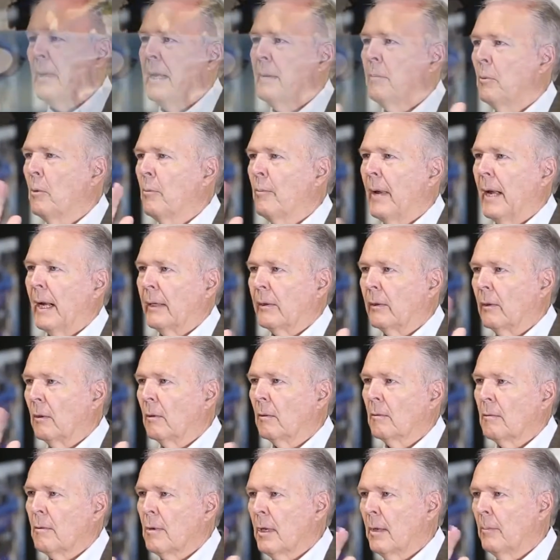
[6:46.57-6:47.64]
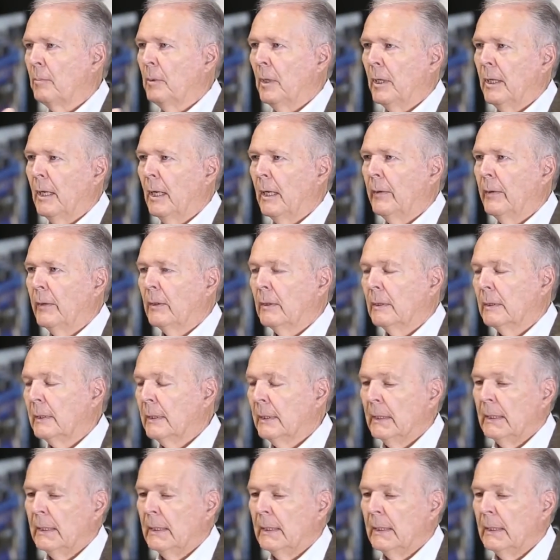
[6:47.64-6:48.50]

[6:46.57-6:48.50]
paper back there, simply on there.